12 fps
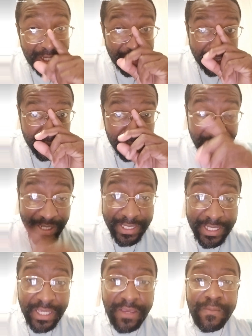It's
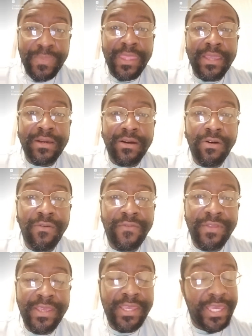crazy.
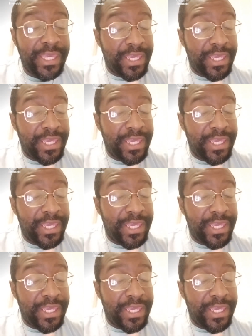Hopefully,